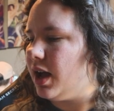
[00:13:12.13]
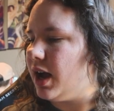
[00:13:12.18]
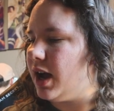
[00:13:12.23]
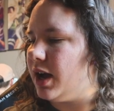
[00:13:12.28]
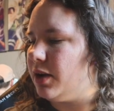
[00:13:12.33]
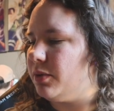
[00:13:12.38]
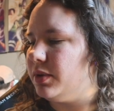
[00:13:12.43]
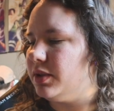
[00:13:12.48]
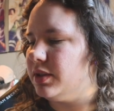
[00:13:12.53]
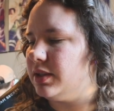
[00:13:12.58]

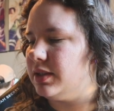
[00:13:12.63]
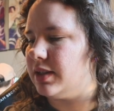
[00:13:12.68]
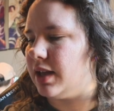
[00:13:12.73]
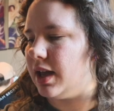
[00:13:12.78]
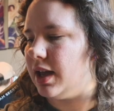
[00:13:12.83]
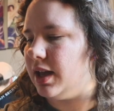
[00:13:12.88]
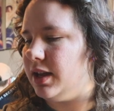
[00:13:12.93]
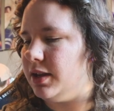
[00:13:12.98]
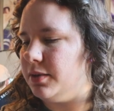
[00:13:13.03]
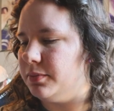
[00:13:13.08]
I will
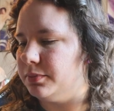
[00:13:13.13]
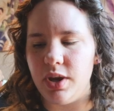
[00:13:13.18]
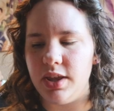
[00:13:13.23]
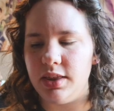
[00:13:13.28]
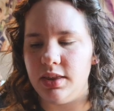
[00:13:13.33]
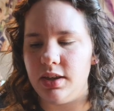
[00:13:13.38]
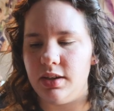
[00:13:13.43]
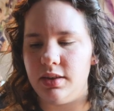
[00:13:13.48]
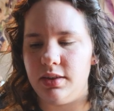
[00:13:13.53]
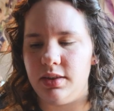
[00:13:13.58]
say,
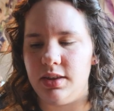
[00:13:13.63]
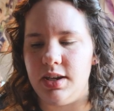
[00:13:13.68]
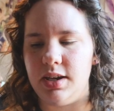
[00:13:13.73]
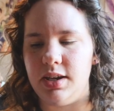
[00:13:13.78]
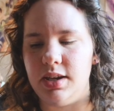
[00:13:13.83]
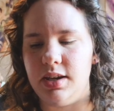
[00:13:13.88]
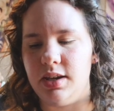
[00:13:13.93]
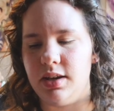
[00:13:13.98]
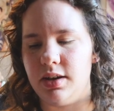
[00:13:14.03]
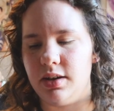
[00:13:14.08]
with
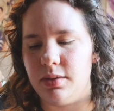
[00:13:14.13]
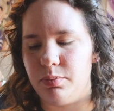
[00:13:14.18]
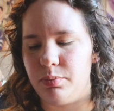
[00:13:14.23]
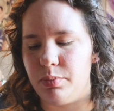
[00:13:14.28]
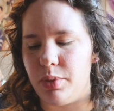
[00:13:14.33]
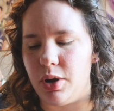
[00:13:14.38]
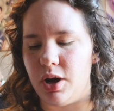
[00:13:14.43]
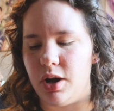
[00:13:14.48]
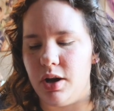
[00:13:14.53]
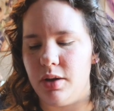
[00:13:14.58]
the
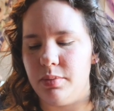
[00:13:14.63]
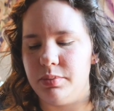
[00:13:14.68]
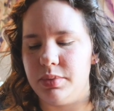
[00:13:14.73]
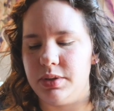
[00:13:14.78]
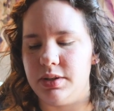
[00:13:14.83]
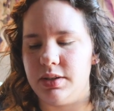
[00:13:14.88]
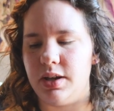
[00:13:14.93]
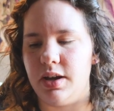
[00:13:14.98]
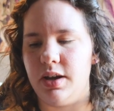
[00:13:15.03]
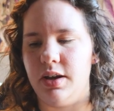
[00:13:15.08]

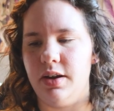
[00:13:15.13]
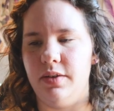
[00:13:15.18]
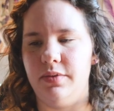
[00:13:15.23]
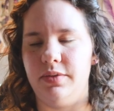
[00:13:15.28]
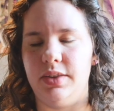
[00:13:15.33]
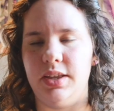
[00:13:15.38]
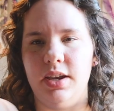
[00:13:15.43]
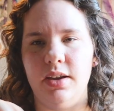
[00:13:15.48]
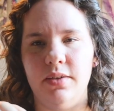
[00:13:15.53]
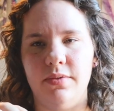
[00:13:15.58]
pops
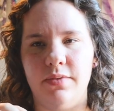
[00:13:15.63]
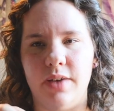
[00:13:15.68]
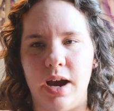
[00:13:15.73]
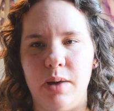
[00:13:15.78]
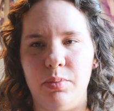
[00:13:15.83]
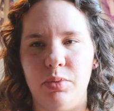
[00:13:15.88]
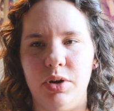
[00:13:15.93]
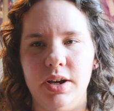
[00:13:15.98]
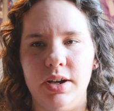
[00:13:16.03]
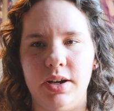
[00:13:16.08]
of the
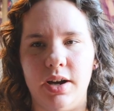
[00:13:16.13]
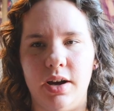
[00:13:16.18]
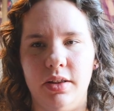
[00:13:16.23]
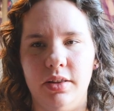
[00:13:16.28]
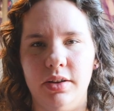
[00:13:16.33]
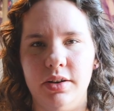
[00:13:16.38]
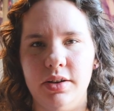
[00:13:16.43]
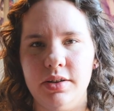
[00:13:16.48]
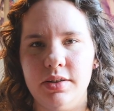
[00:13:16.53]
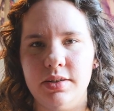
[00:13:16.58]
vibrant
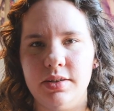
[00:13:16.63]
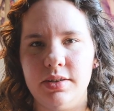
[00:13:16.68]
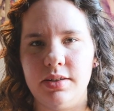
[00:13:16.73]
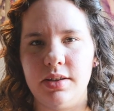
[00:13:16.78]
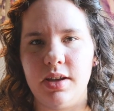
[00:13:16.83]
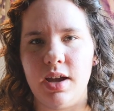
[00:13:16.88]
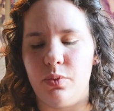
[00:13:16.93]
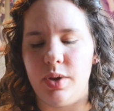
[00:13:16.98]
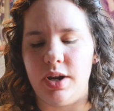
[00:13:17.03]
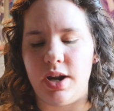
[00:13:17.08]

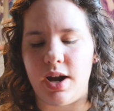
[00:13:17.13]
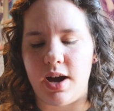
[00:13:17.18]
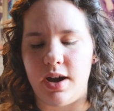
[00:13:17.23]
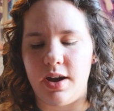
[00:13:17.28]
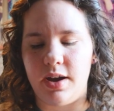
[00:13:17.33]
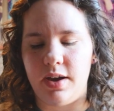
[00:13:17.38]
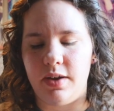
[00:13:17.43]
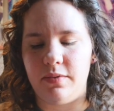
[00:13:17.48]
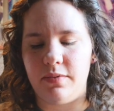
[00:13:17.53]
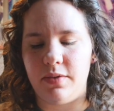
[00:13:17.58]
colors, when
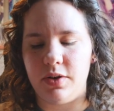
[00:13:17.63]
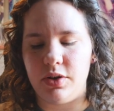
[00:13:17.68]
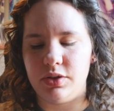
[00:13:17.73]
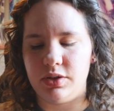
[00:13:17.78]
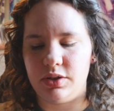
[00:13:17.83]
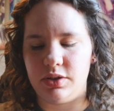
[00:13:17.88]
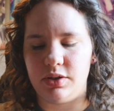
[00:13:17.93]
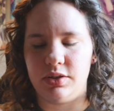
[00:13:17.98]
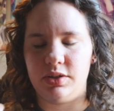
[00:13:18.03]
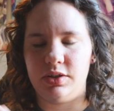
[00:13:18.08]
I
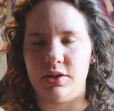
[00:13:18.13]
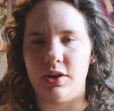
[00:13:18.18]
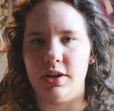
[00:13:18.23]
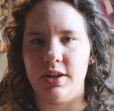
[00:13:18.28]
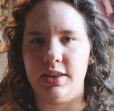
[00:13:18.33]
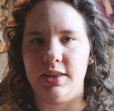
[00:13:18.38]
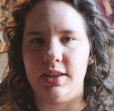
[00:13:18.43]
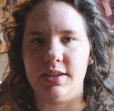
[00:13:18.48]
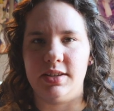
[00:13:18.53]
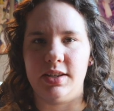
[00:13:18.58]
first
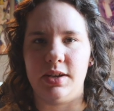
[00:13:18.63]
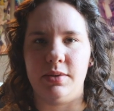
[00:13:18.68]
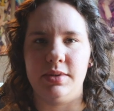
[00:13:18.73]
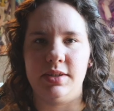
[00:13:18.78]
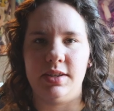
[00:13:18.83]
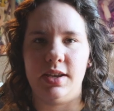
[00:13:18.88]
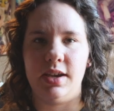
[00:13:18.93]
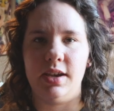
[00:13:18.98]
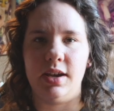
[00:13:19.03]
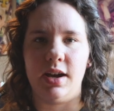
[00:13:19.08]
started this, I was
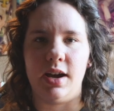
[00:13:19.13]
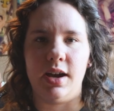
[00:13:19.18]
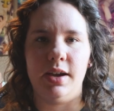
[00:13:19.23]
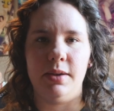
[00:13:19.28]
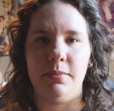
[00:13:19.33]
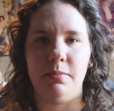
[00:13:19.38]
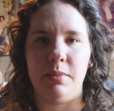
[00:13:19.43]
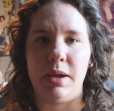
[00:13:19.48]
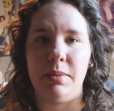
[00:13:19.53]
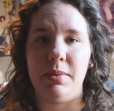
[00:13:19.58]
saying
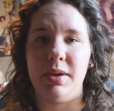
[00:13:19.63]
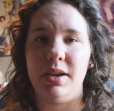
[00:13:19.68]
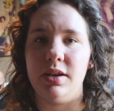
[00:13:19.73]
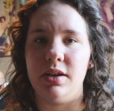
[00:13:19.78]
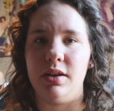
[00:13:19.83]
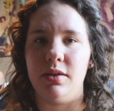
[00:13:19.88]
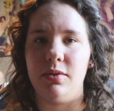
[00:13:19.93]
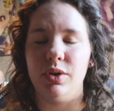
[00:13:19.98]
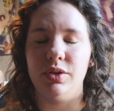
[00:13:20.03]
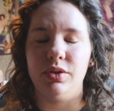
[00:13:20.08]
I
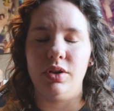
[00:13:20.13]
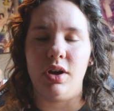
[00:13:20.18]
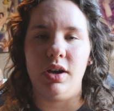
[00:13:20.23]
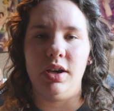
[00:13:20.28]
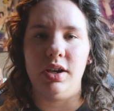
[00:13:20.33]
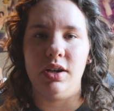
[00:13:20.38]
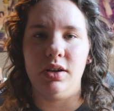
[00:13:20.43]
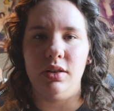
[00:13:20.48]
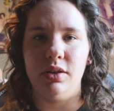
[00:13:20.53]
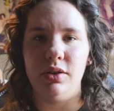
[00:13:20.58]
maybe will
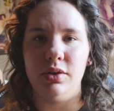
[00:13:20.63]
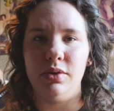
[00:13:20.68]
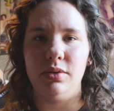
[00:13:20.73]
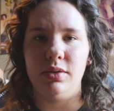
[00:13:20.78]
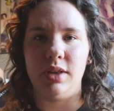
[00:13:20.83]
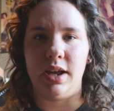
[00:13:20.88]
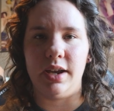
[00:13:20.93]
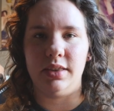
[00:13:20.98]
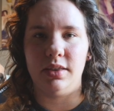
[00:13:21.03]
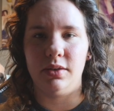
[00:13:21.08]
not
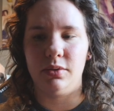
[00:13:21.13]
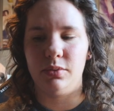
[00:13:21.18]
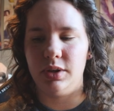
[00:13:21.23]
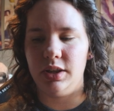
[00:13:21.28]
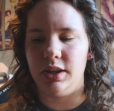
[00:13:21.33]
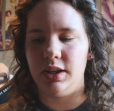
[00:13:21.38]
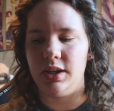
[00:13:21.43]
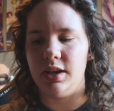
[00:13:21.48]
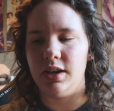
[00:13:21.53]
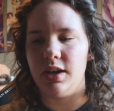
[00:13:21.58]
include like the
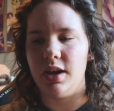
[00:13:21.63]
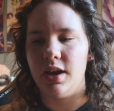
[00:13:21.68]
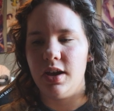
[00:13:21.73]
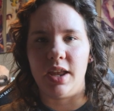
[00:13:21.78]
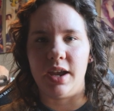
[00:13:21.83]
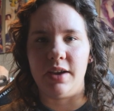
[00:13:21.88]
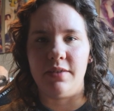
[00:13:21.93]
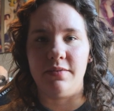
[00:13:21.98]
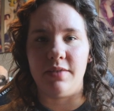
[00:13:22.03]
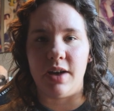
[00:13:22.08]
really
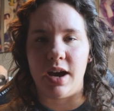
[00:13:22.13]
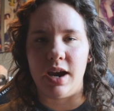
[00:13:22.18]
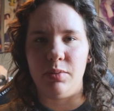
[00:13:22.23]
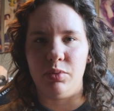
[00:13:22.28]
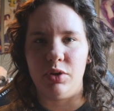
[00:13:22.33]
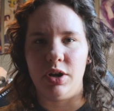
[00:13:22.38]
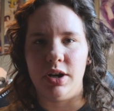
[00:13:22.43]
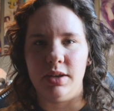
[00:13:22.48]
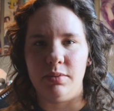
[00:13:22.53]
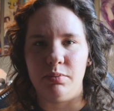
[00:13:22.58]
like
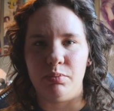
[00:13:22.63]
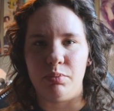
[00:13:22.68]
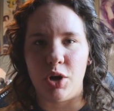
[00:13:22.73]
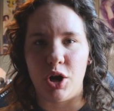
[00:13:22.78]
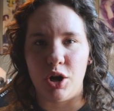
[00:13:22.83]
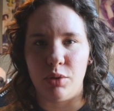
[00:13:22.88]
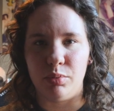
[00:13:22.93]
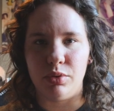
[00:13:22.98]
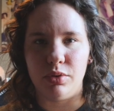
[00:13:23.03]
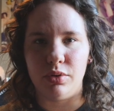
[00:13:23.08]
vibrant
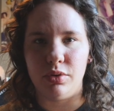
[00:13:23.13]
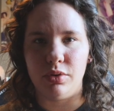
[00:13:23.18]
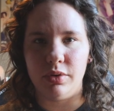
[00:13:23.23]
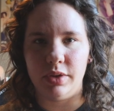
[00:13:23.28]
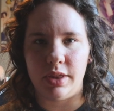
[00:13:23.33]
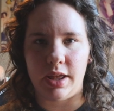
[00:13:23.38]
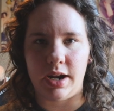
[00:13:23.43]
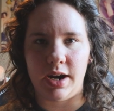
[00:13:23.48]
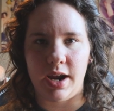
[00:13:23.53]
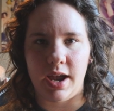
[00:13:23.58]
purple
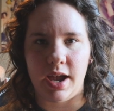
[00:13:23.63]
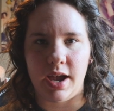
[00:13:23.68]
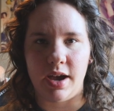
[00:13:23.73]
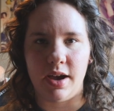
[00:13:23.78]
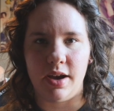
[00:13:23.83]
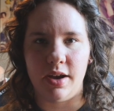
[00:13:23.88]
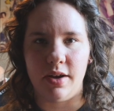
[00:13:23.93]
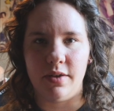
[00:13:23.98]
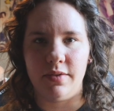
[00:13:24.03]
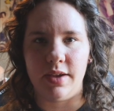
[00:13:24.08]
that I
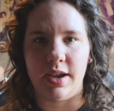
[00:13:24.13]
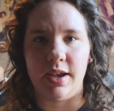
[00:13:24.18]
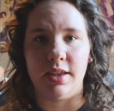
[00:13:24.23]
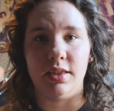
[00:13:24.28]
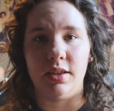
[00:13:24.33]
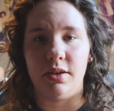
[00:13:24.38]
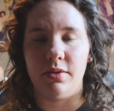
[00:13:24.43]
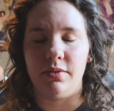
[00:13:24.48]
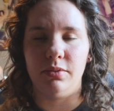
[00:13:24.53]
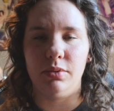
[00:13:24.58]
have
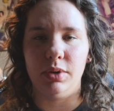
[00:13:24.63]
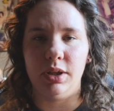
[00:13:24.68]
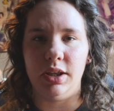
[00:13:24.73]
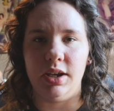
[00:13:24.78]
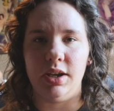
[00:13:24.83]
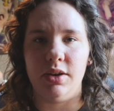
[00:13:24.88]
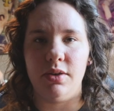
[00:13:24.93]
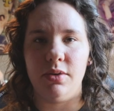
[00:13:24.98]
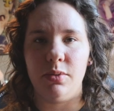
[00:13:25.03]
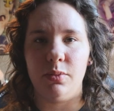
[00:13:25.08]
and the
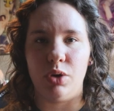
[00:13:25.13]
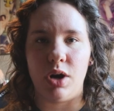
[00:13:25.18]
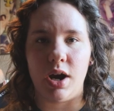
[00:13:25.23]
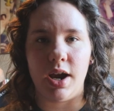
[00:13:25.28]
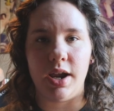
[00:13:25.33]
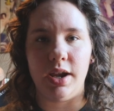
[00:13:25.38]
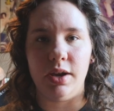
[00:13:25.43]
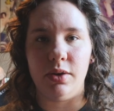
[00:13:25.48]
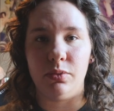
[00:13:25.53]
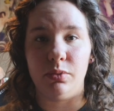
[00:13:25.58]
really
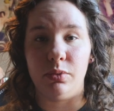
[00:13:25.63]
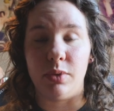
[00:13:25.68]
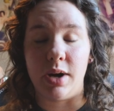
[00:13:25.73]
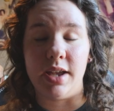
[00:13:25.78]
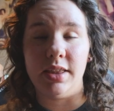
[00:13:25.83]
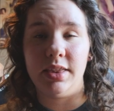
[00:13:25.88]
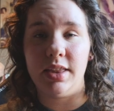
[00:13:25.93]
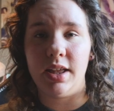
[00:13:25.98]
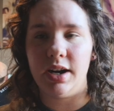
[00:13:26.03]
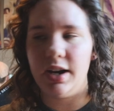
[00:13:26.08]
bright
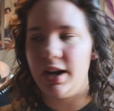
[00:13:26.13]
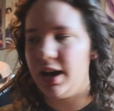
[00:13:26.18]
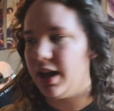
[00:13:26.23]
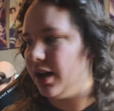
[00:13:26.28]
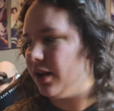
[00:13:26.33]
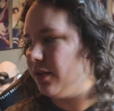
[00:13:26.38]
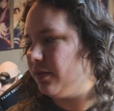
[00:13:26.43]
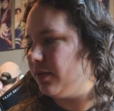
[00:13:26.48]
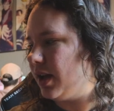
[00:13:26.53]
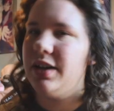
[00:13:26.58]
red that I have.